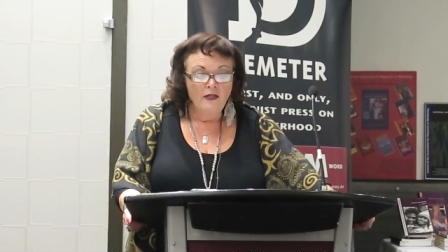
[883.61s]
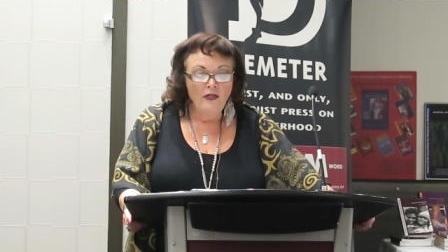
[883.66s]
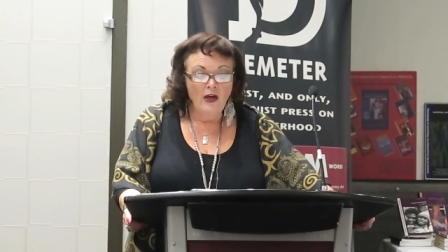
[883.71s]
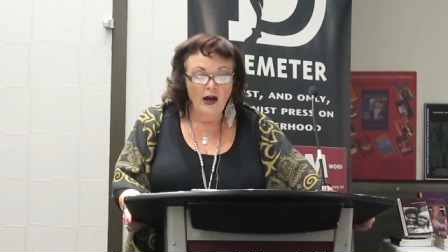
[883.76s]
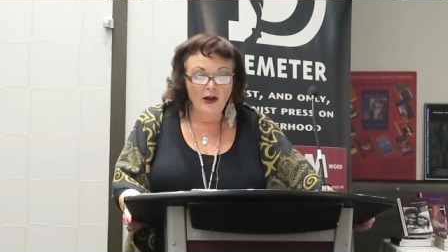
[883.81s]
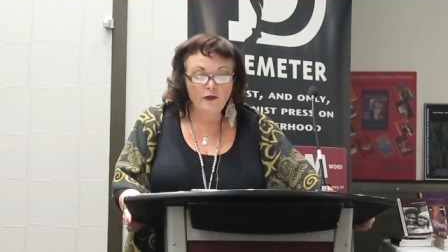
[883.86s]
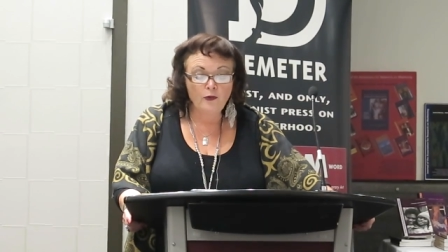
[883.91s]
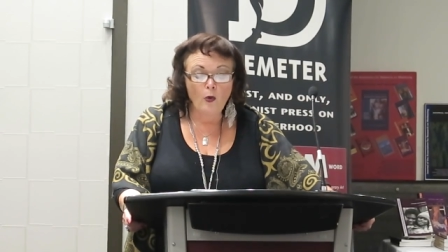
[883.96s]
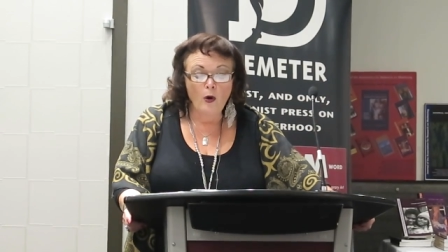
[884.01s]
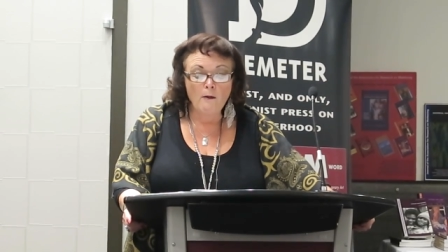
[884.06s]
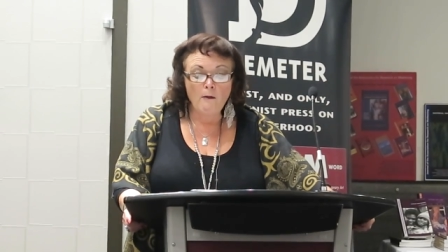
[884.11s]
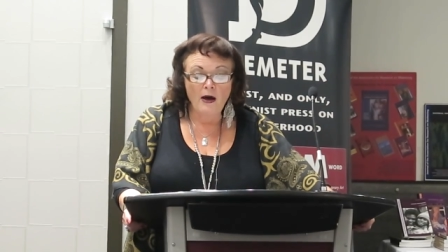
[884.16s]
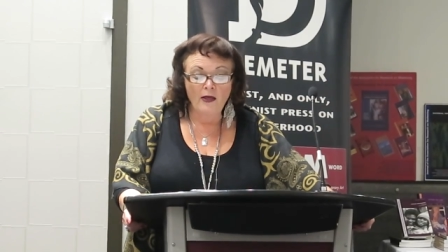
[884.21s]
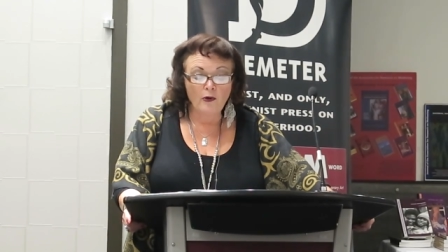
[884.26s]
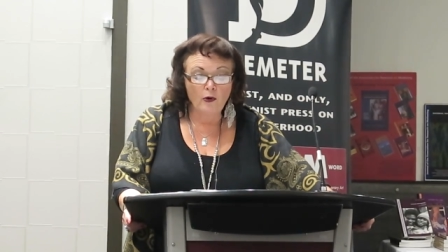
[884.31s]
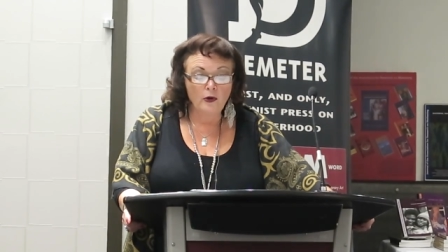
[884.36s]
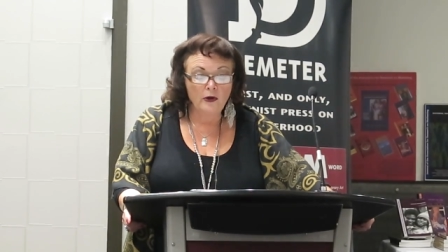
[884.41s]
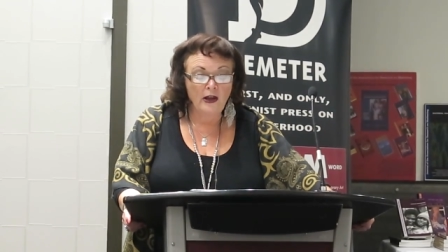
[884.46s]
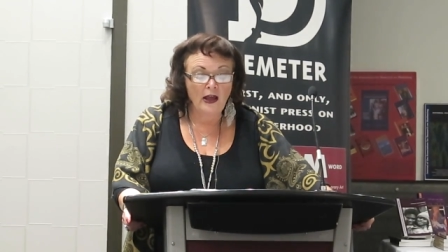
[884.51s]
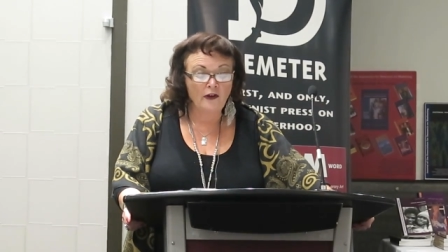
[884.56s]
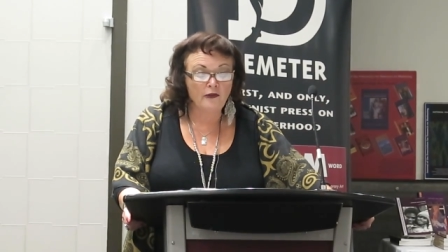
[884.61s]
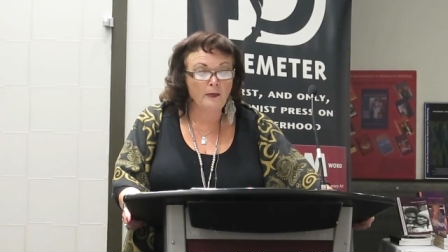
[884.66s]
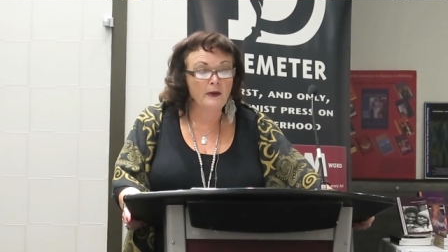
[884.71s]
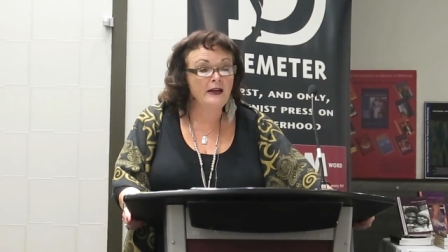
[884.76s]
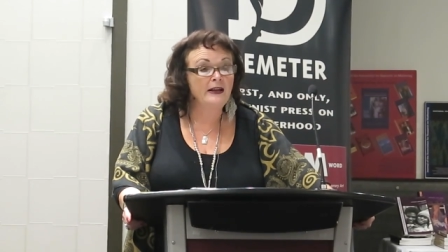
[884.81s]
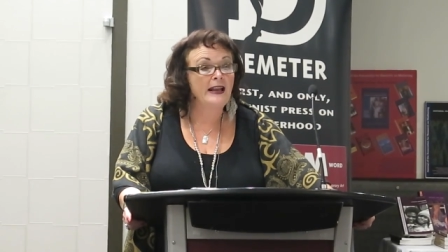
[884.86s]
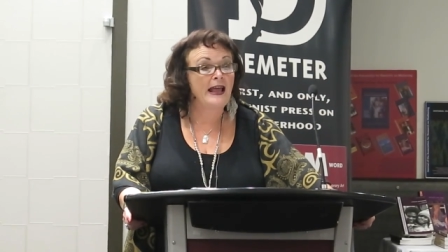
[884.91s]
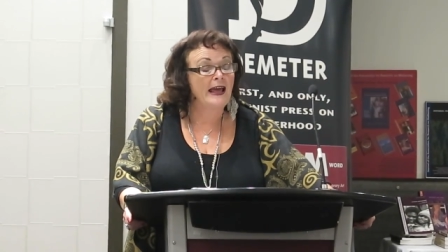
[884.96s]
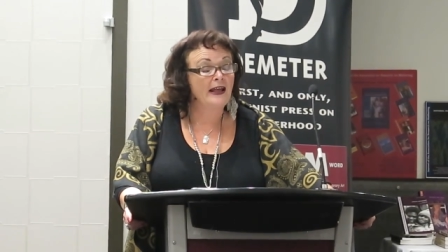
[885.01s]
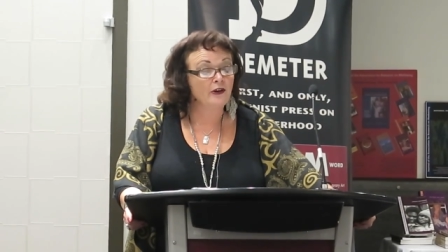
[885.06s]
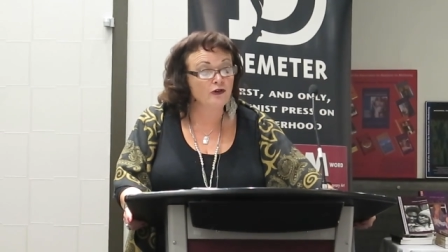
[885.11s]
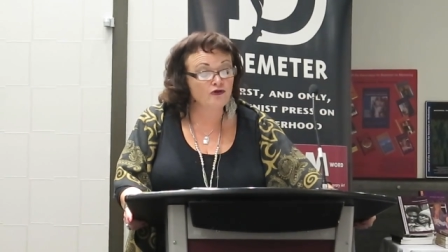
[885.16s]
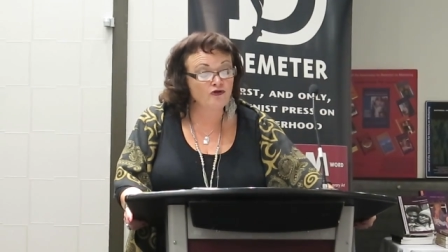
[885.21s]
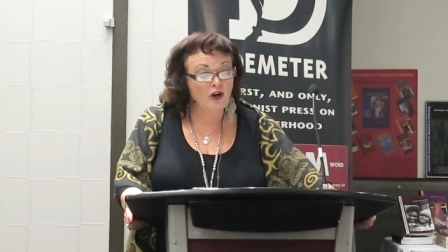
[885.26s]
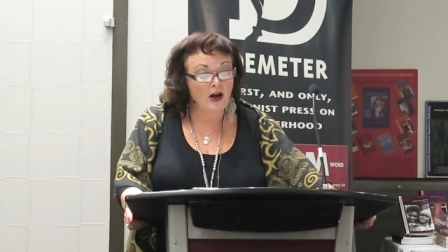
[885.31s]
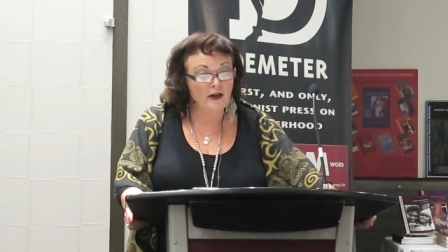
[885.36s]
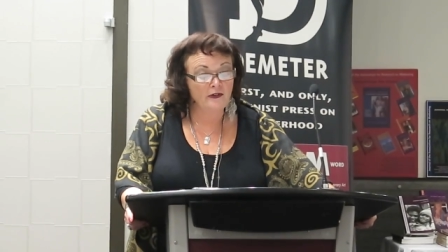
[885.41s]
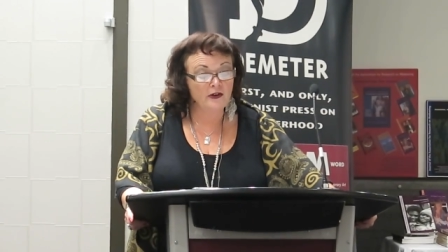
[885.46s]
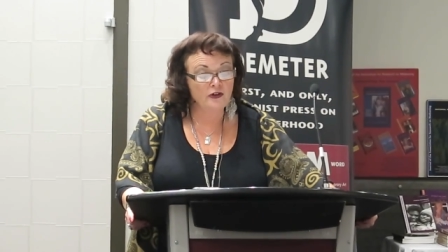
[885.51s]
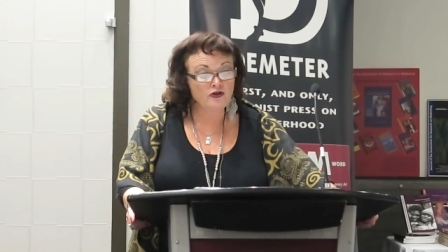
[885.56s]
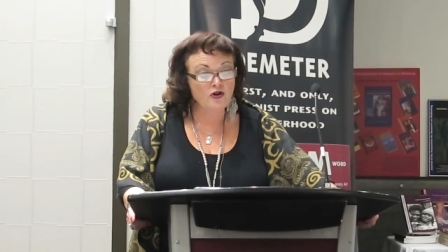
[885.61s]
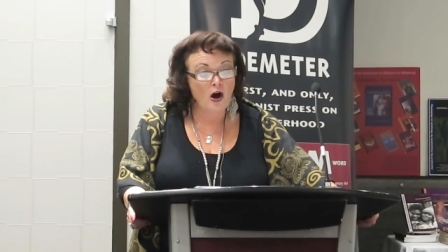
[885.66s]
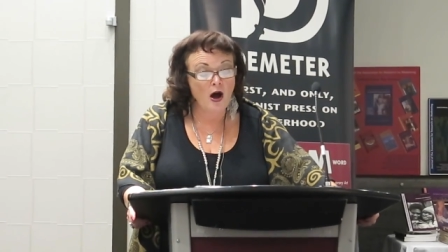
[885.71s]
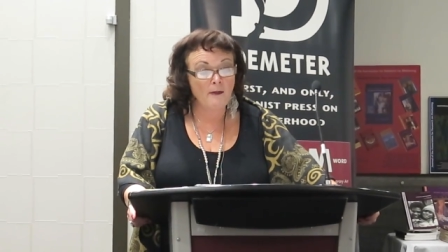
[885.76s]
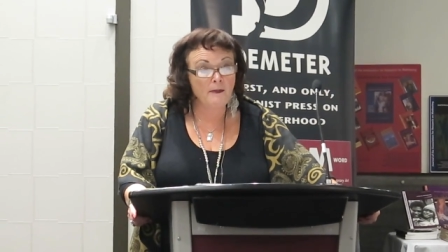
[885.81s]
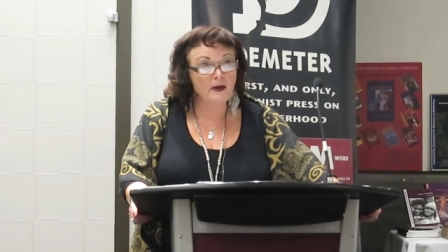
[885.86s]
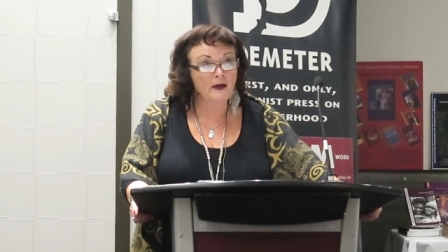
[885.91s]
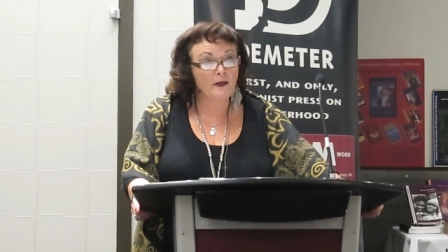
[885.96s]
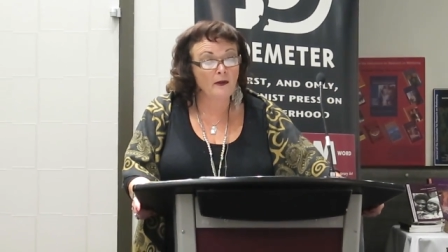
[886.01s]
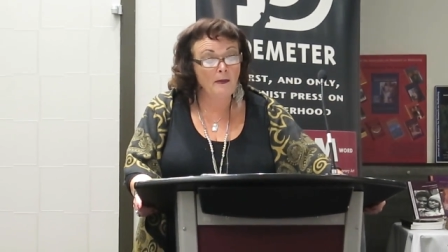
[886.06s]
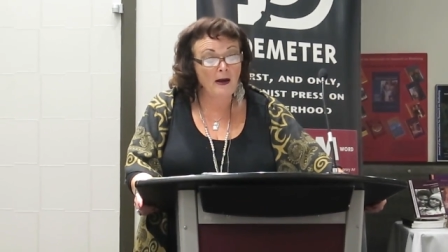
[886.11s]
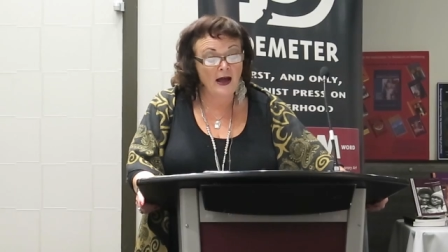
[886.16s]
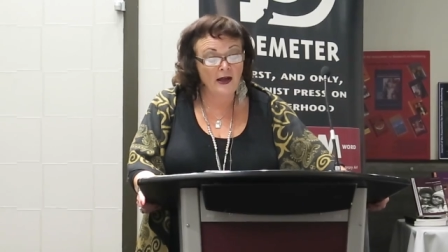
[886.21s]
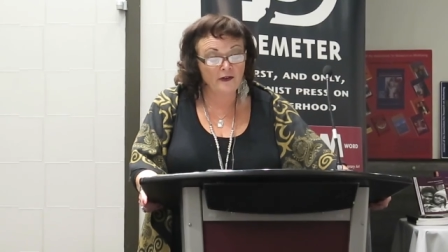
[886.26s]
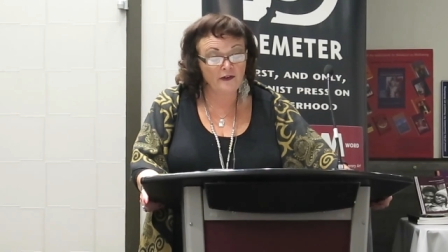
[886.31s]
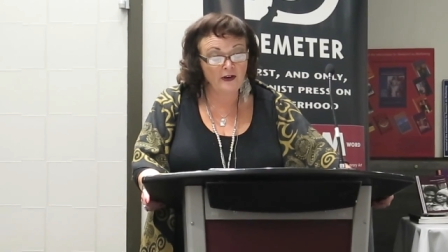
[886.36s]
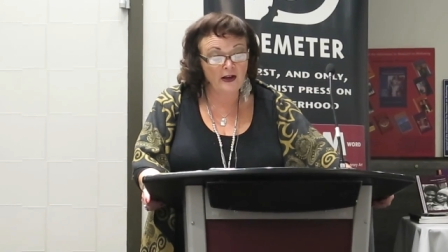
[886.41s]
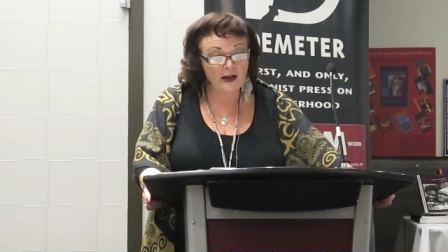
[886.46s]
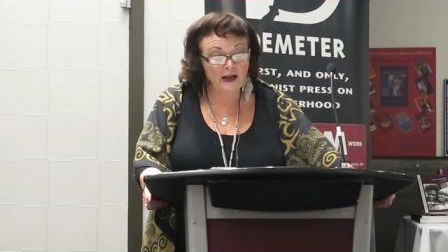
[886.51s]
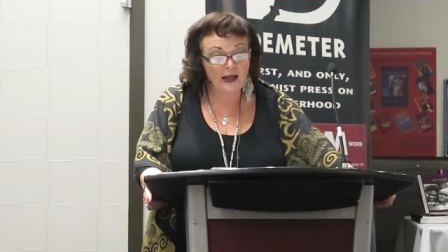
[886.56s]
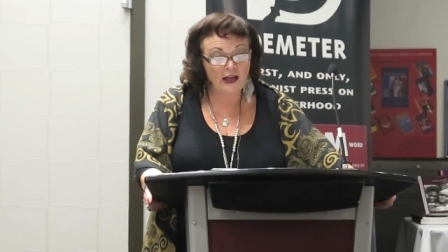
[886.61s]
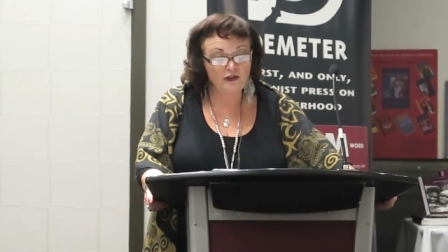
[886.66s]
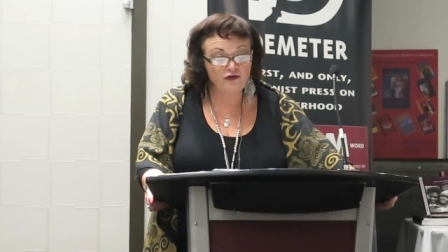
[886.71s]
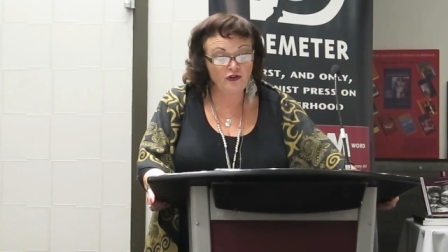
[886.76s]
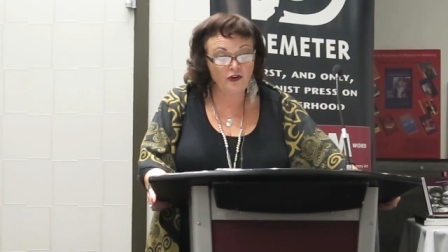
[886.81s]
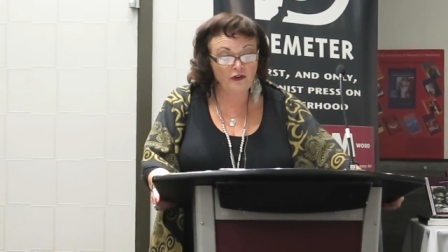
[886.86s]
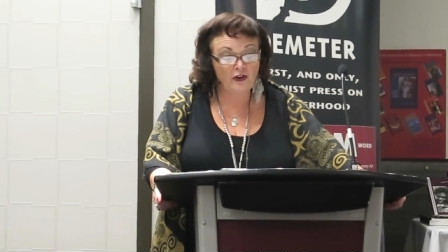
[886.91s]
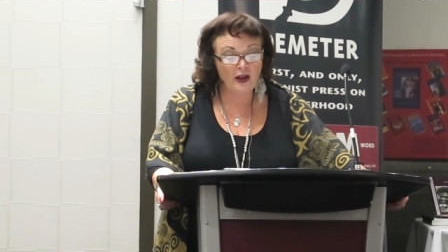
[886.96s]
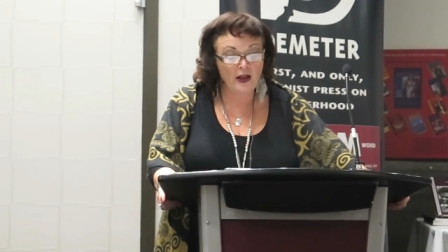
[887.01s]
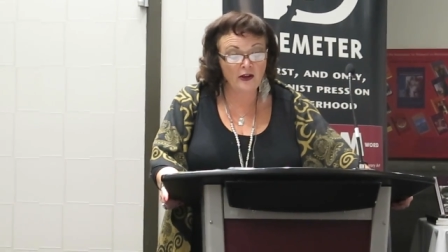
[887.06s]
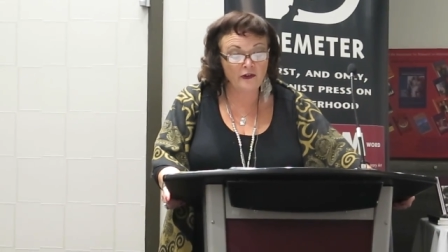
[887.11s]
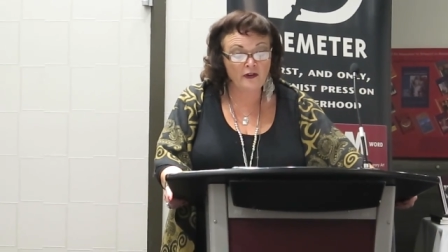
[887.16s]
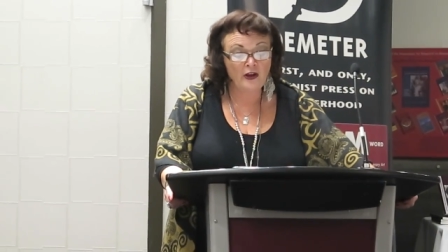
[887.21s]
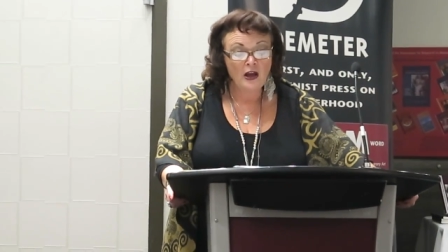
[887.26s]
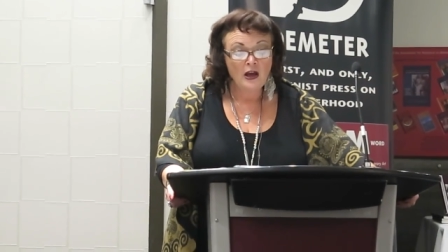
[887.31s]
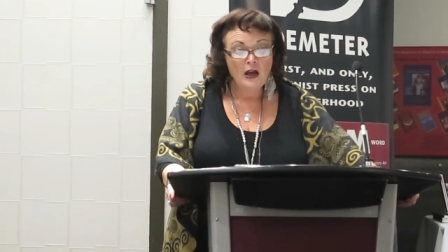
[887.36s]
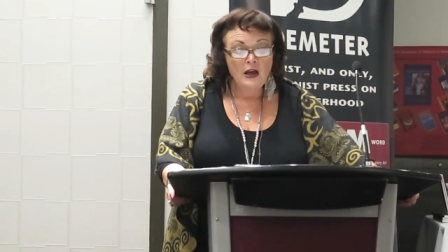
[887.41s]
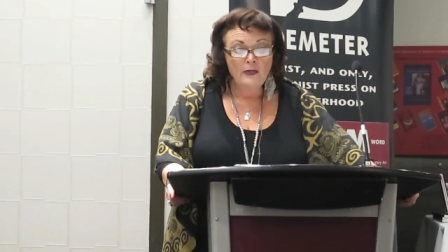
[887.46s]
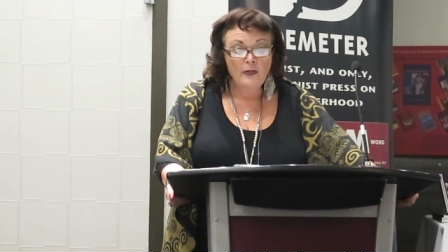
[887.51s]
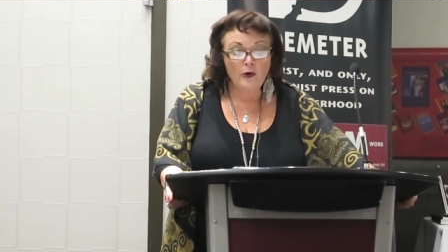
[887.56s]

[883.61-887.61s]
Thus, while motherhood has been an energizing topic in the past decade, she says,